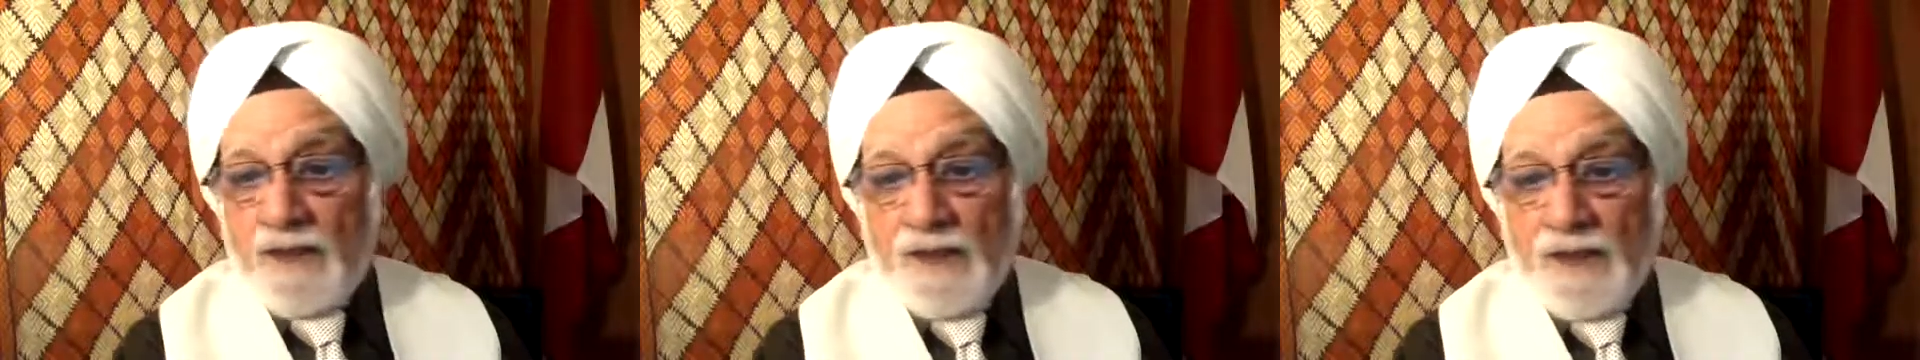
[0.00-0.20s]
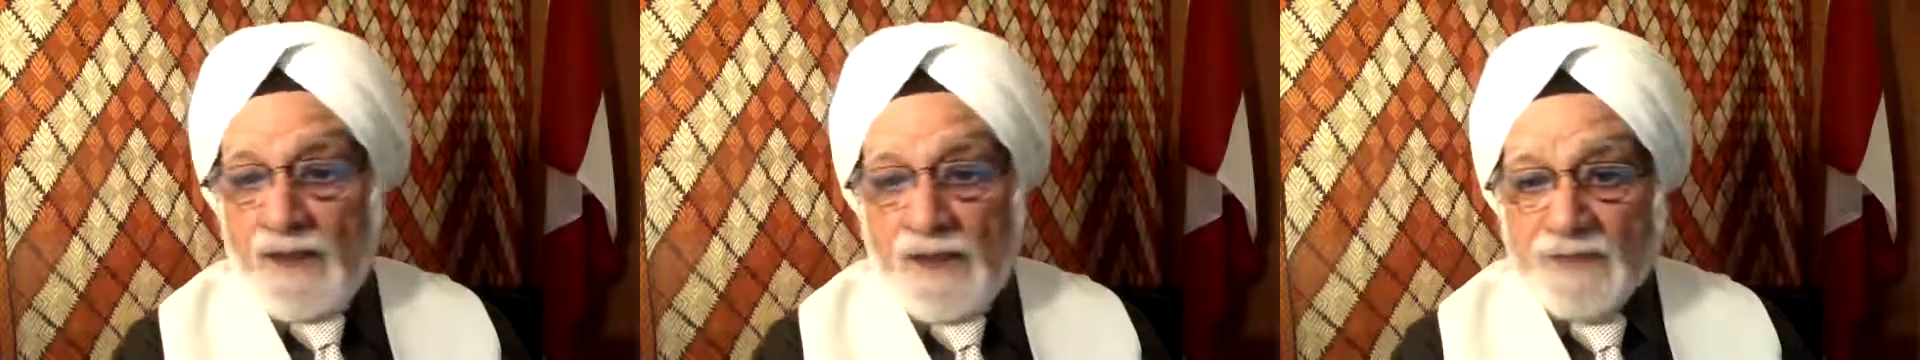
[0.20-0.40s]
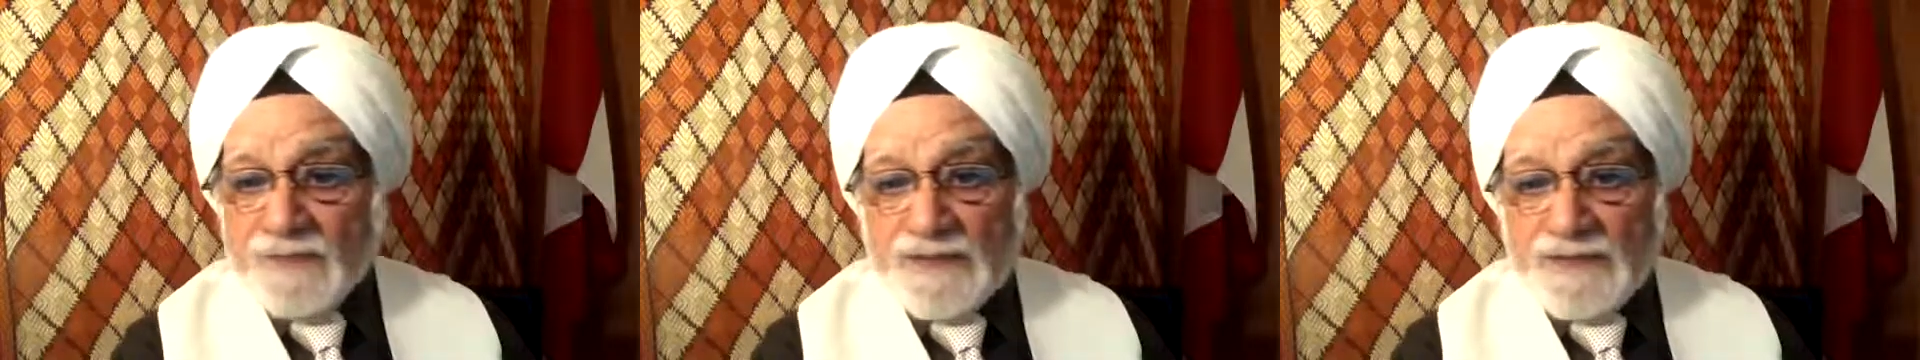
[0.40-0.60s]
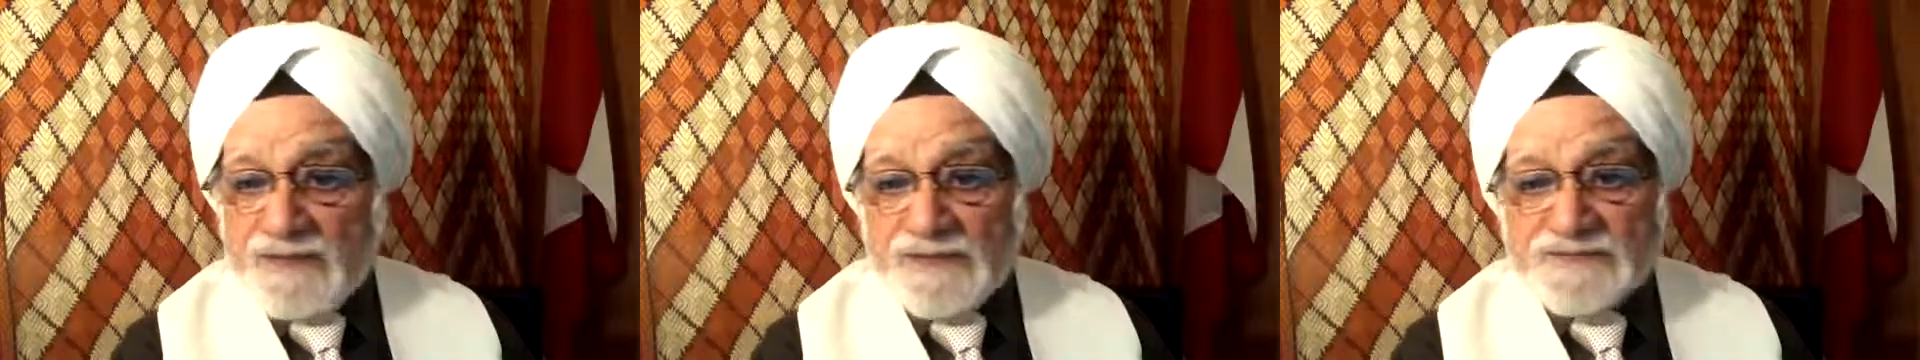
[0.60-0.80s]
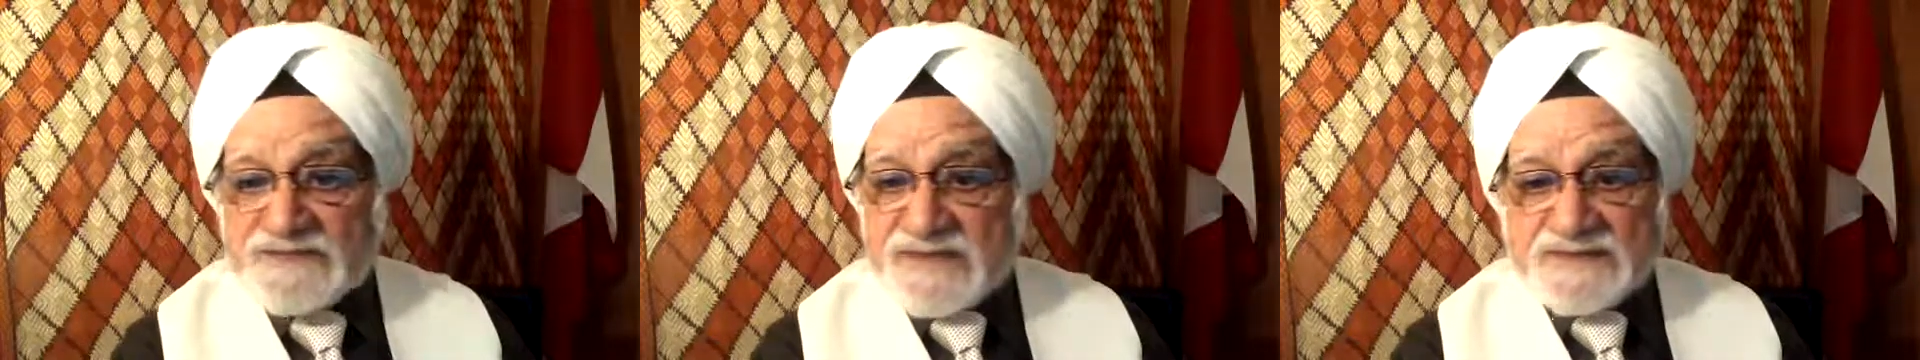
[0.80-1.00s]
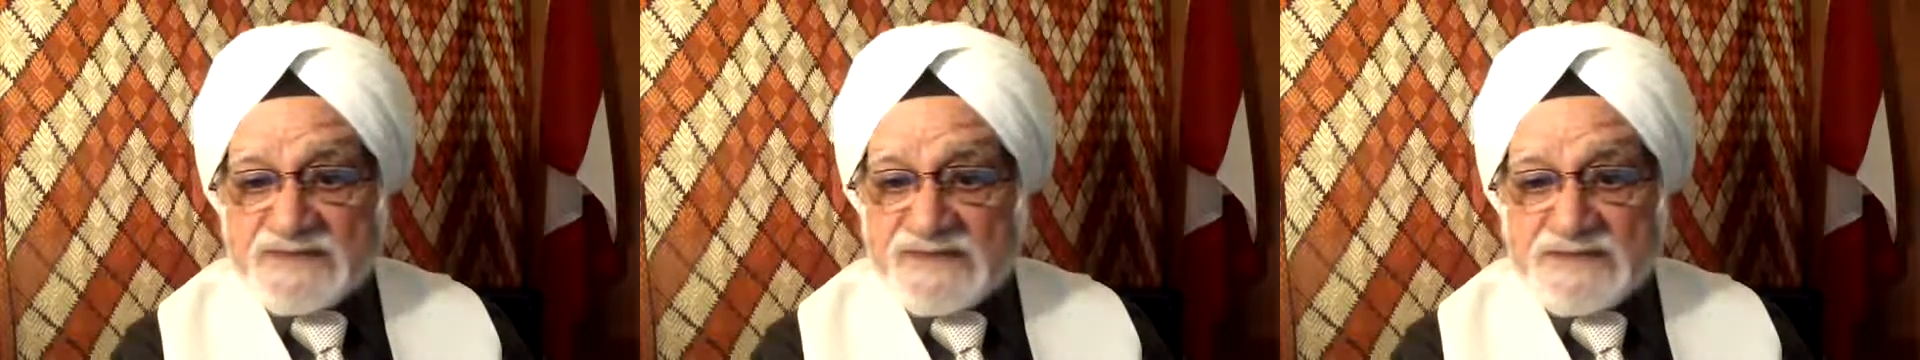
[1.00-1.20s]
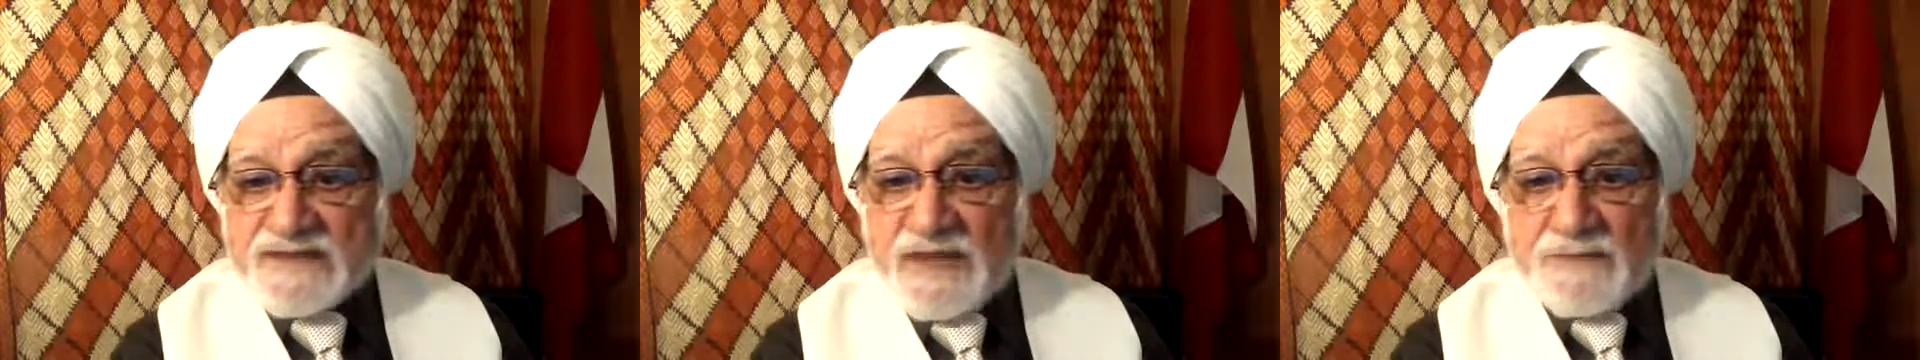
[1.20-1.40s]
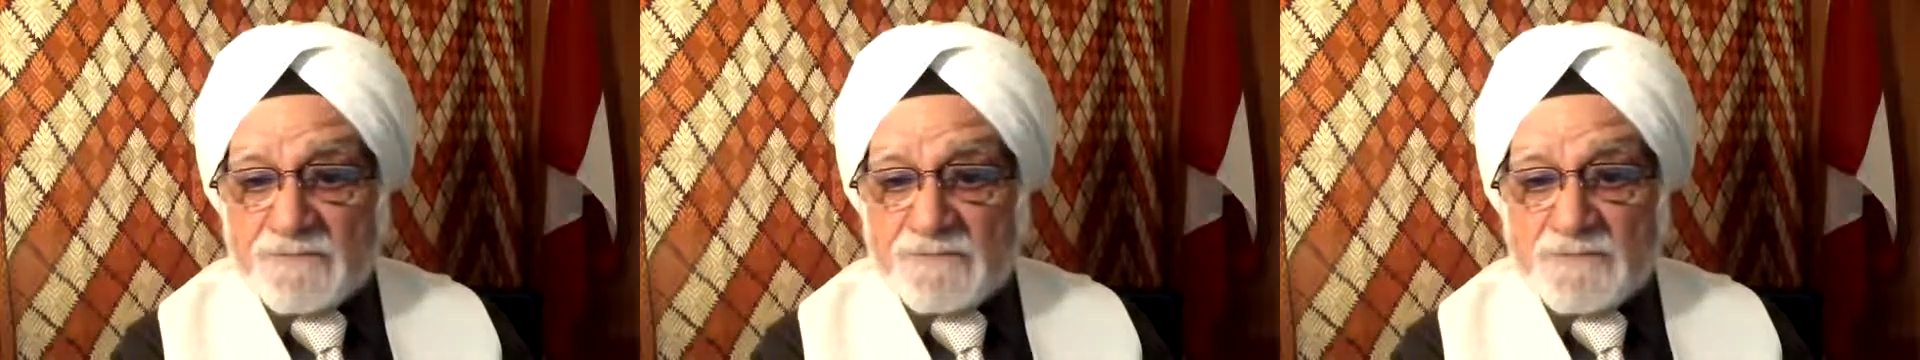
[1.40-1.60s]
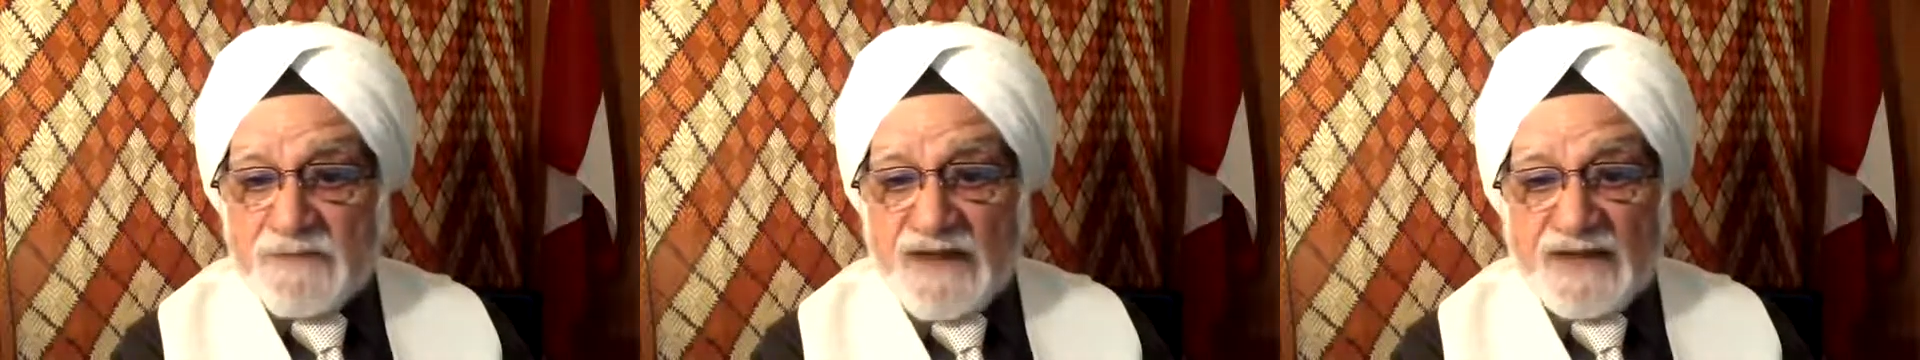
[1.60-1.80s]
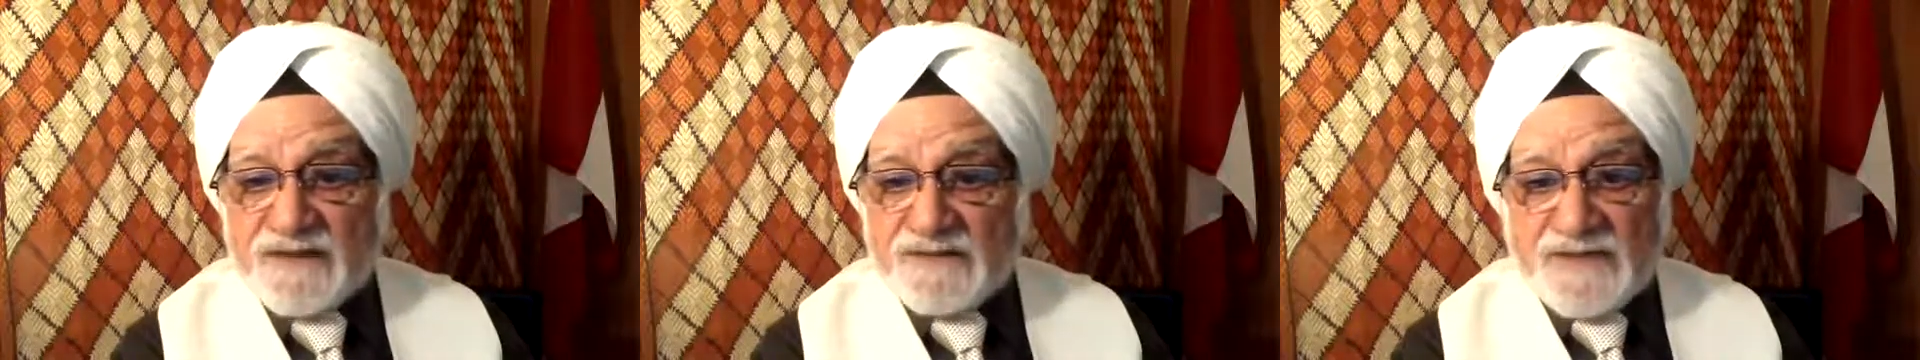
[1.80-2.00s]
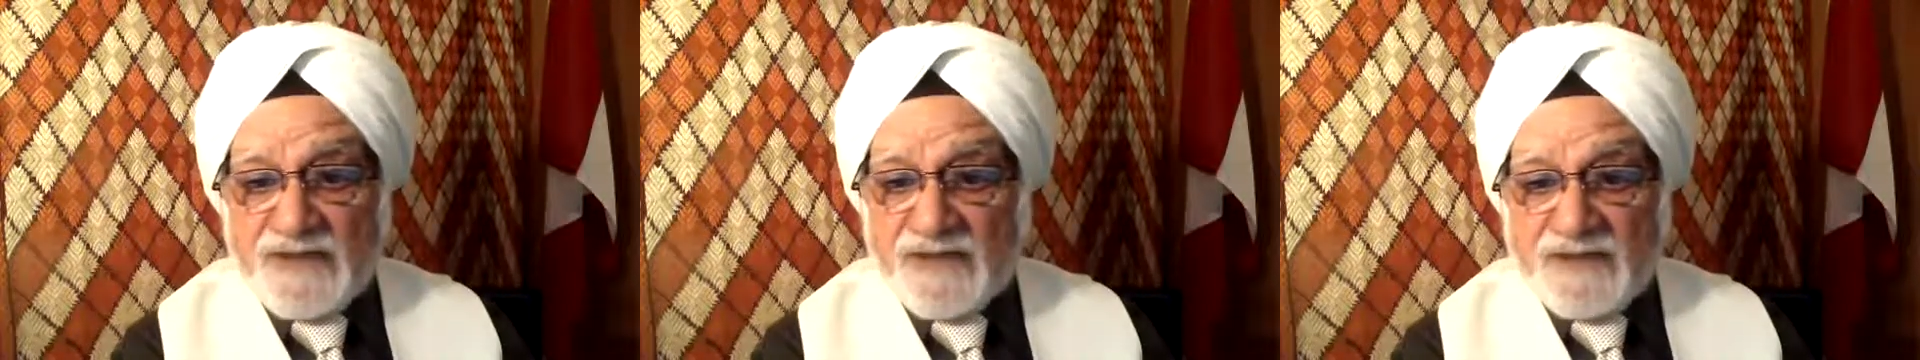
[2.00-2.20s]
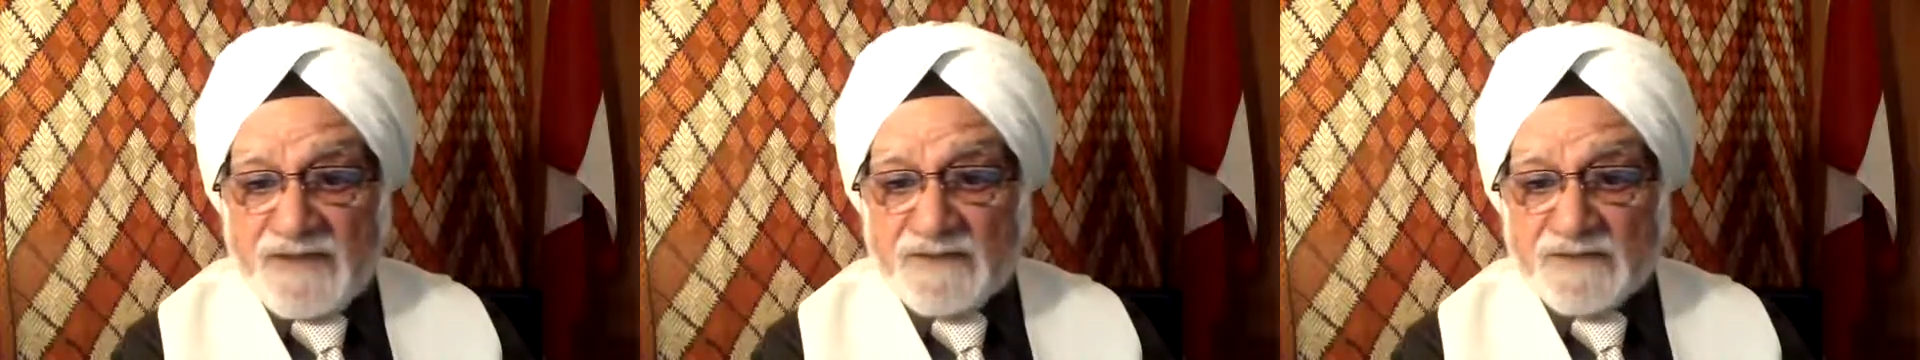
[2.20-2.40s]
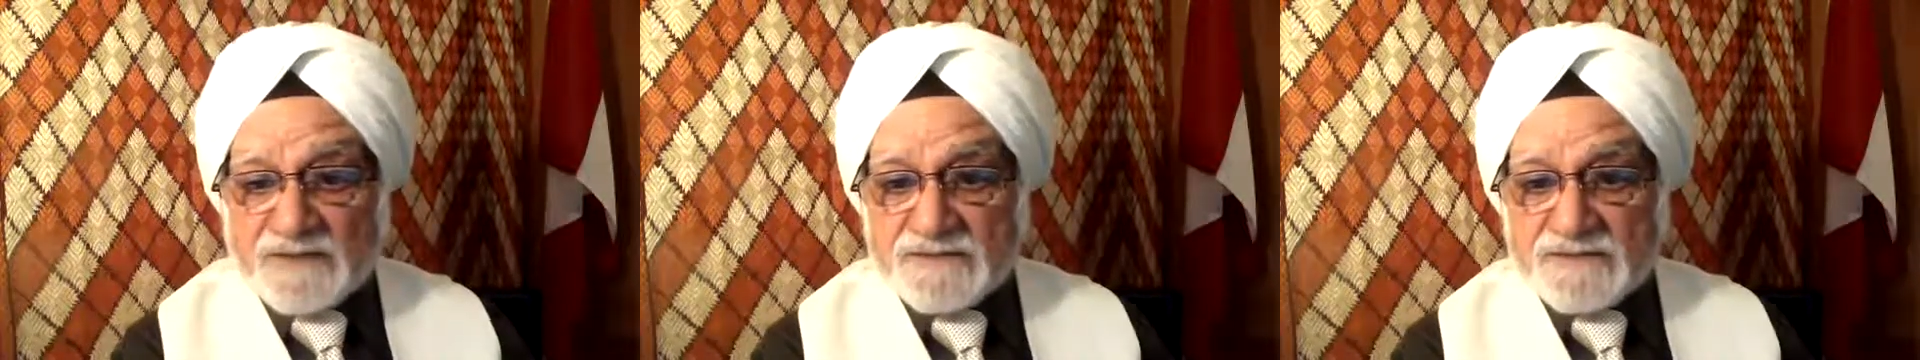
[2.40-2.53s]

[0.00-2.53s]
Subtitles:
And the list doesn't come and there.